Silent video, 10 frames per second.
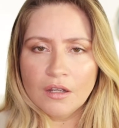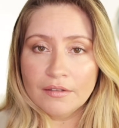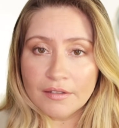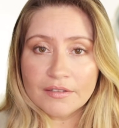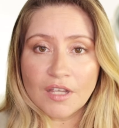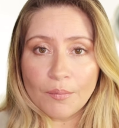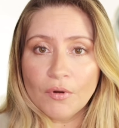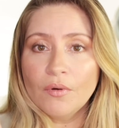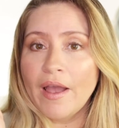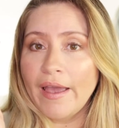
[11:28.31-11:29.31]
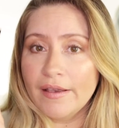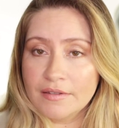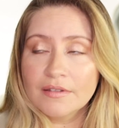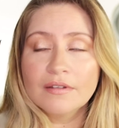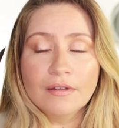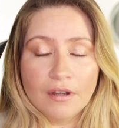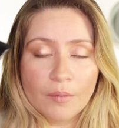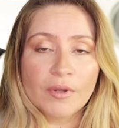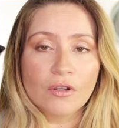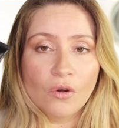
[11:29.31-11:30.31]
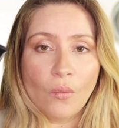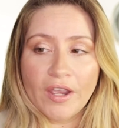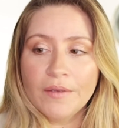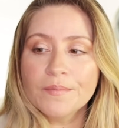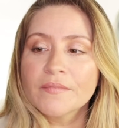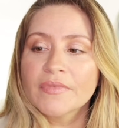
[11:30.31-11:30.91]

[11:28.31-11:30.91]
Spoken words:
this sample has come a long way.